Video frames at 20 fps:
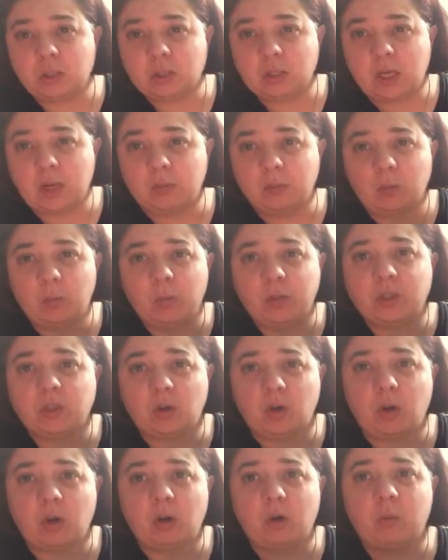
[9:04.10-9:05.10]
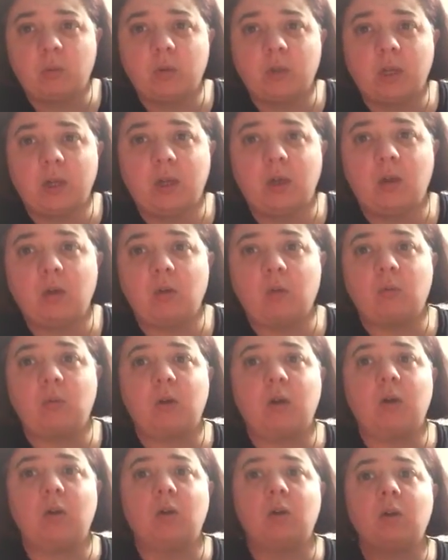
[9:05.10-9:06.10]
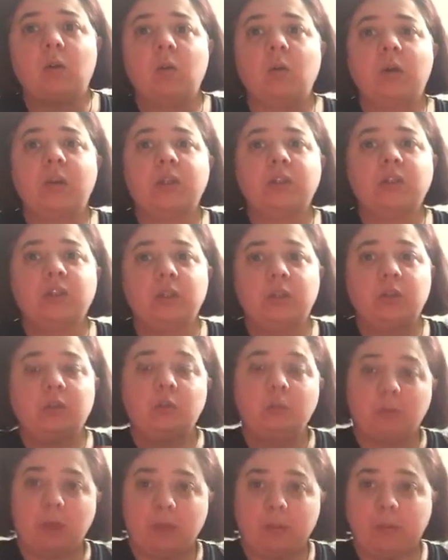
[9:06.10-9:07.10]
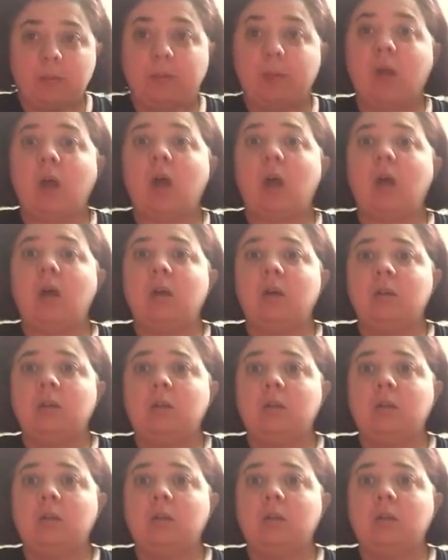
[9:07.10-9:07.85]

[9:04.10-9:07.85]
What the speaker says: of the time when we talk, we're like, oh, well, according to blah, blah, blah,